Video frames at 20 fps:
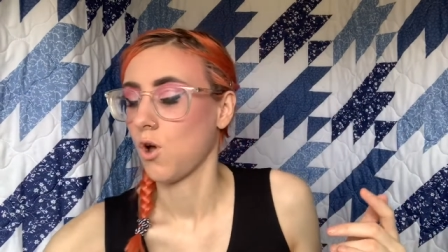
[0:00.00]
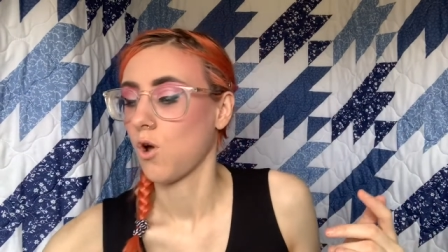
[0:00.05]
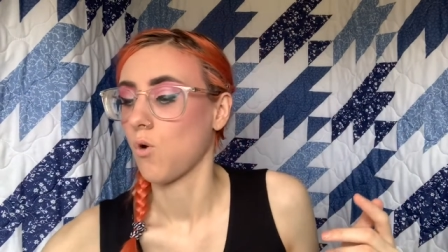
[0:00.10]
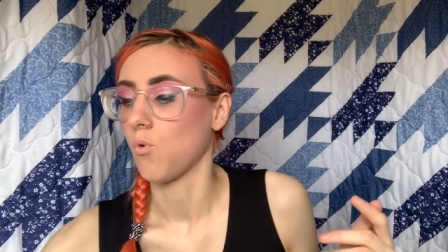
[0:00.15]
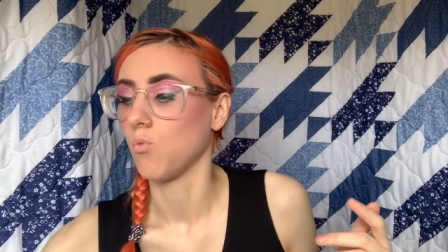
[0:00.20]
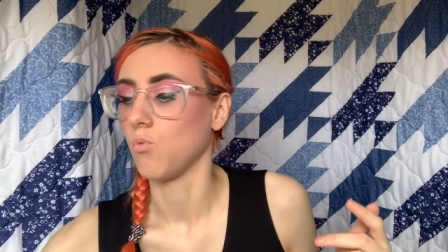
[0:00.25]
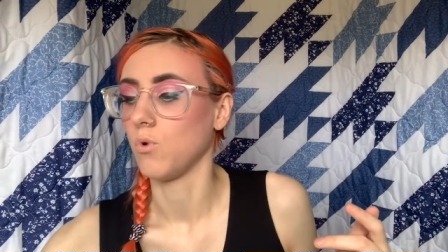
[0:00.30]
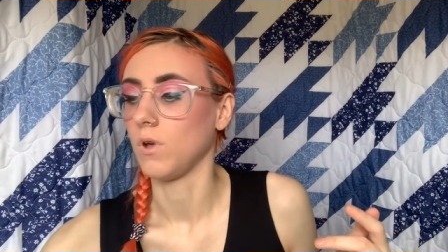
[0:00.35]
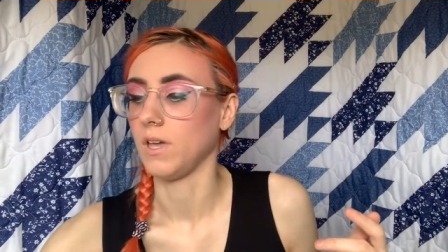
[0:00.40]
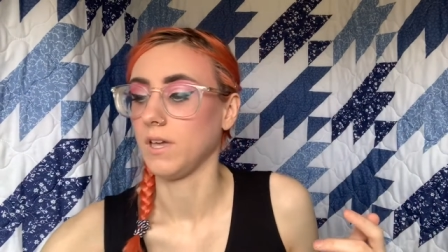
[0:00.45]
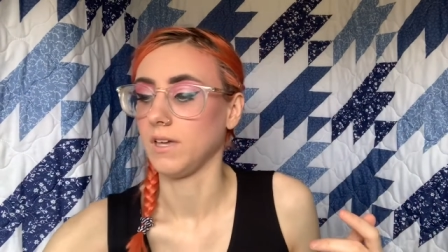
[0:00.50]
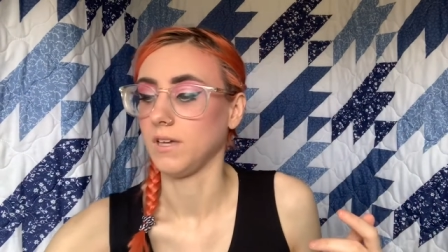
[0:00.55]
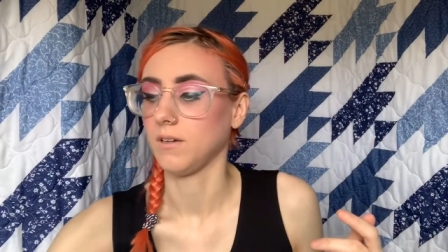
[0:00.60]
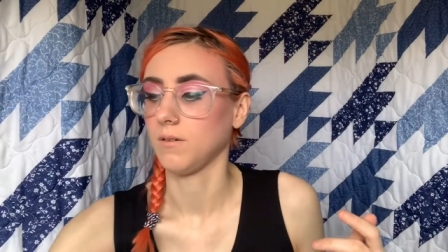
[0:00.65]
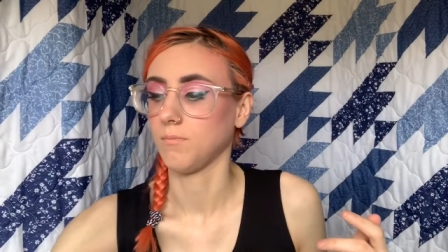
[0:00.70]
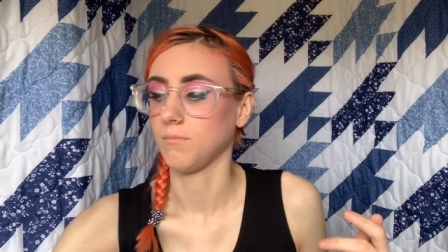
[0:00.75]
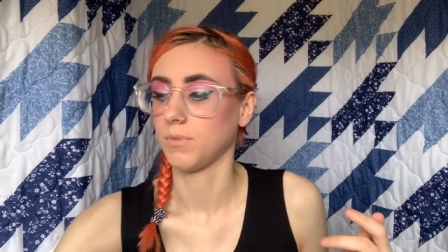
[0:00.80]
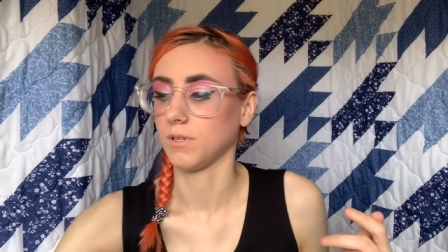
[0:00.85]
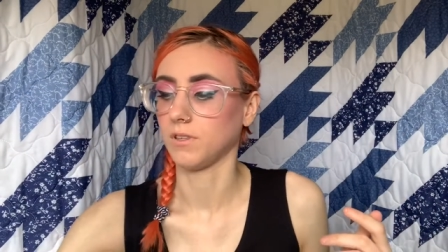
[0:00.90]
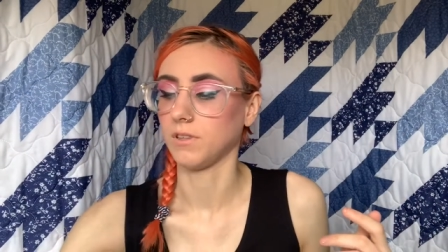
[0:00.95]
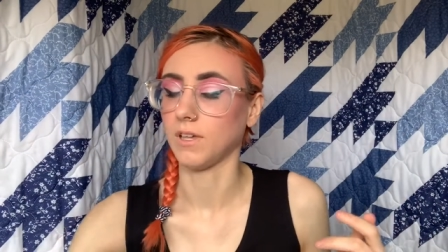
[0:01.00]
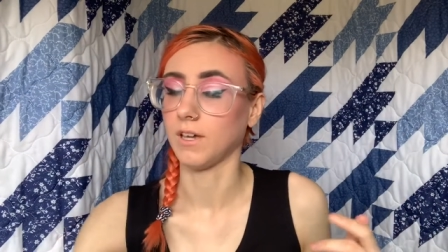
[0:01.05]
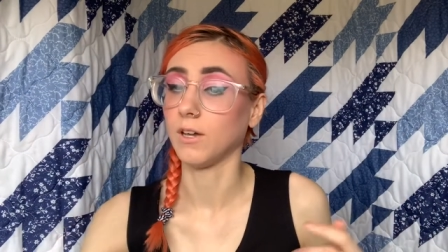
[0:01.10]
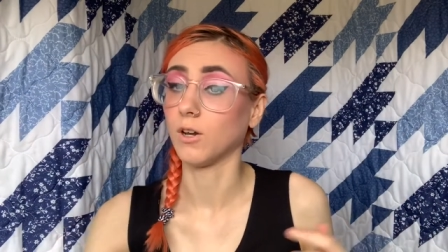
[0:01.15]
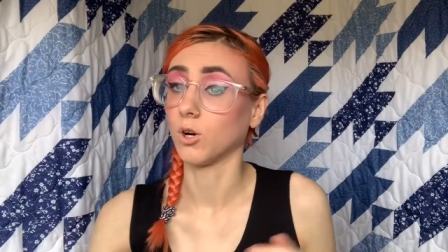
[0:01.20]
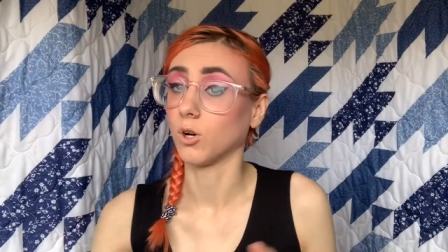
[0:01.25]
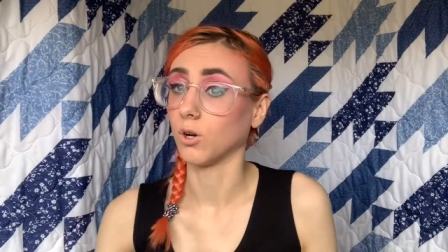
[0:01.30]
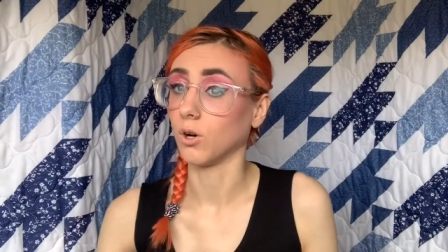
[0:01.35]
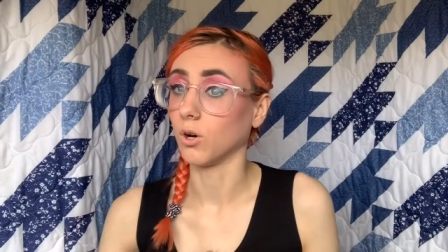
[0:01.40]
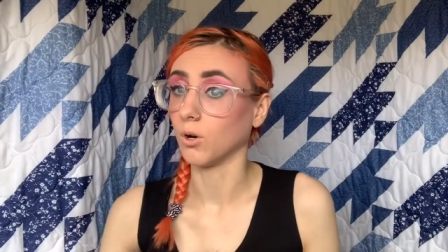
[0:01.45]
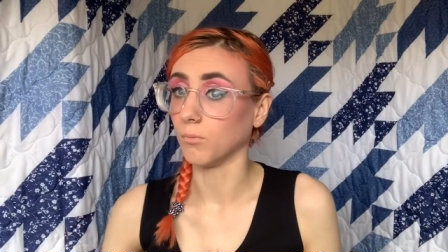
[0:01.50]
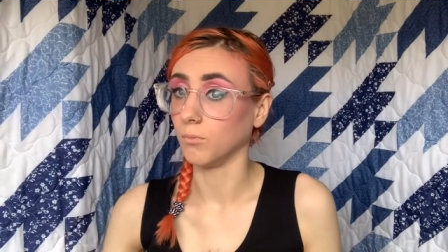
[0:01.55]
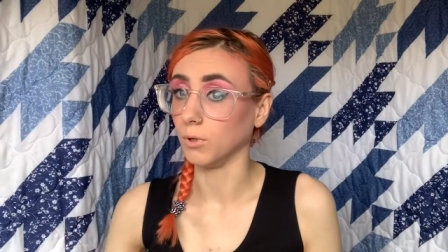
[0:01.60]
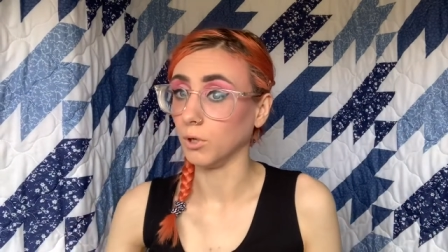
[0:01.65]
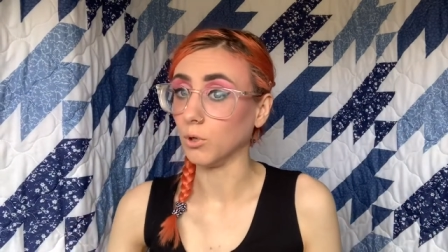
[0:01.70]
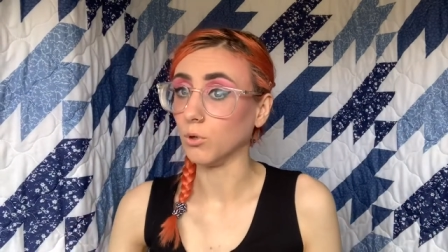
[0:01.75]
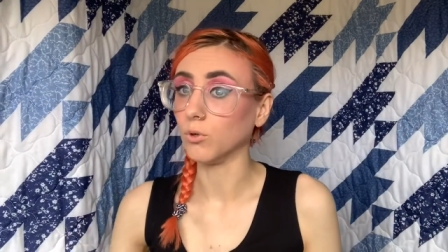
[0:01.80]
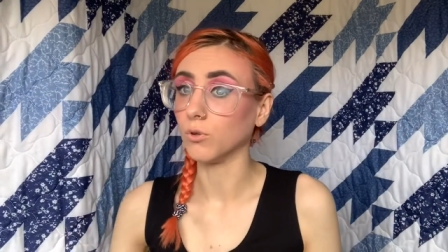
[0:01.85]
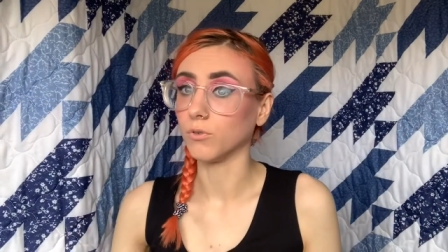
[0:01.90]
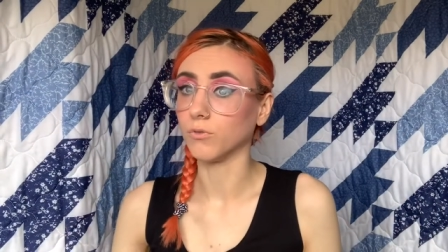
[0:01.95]
wig, but they are
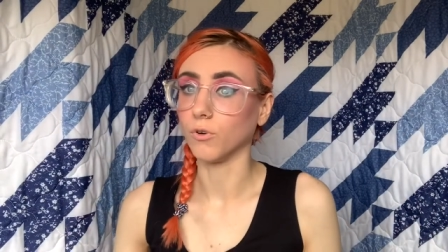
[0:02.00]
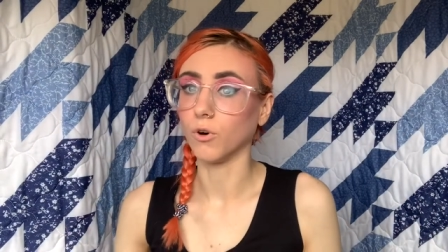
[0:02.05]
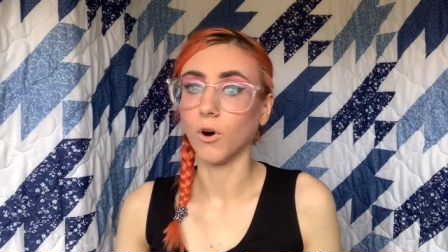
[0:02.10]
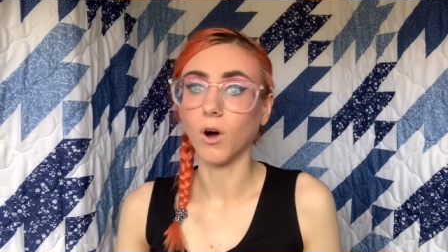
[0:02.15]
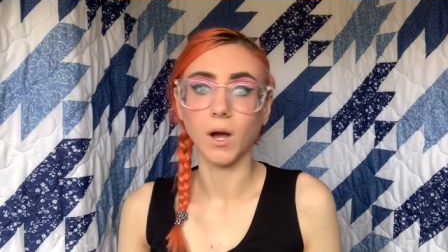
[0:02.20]
beautiful.